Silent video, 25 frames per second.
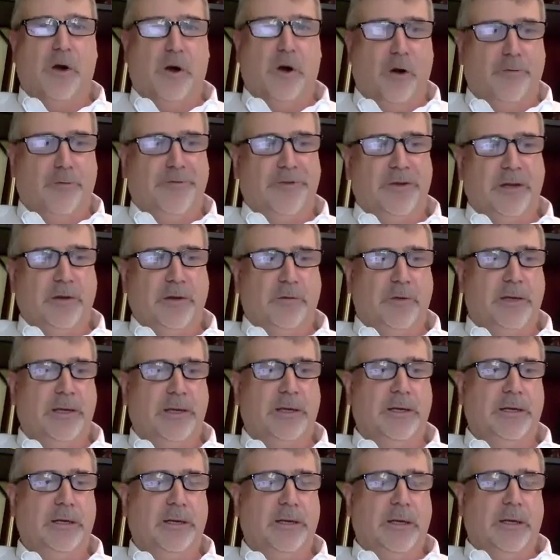Hopefully
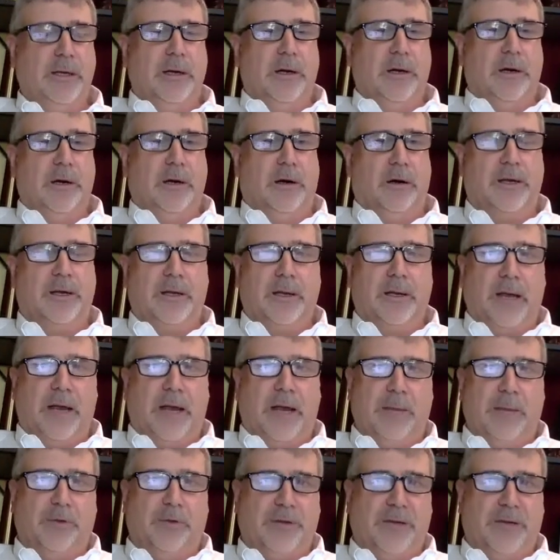we are
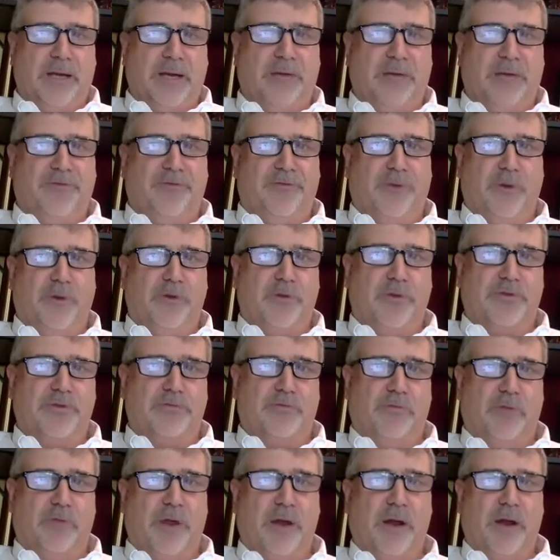able to get folks
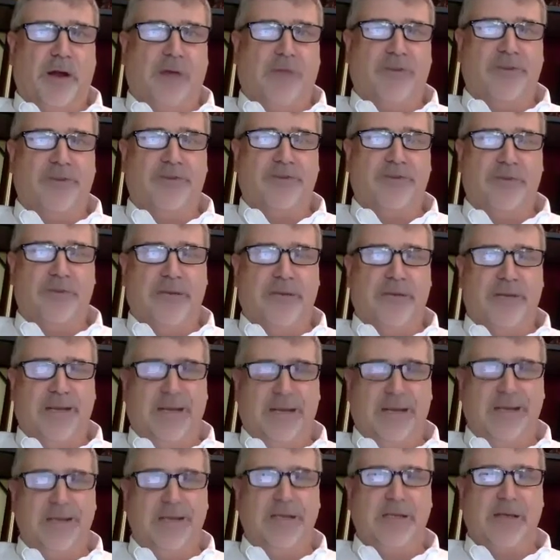right off the street
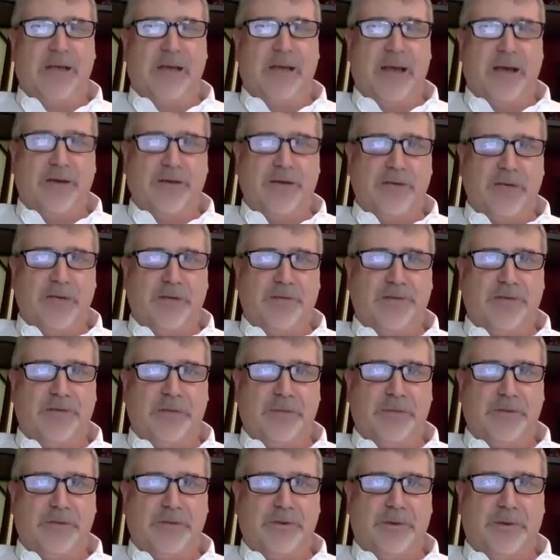into housing of
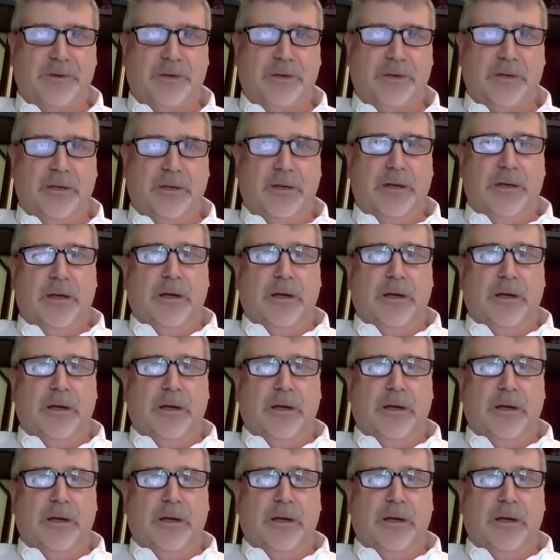some sort,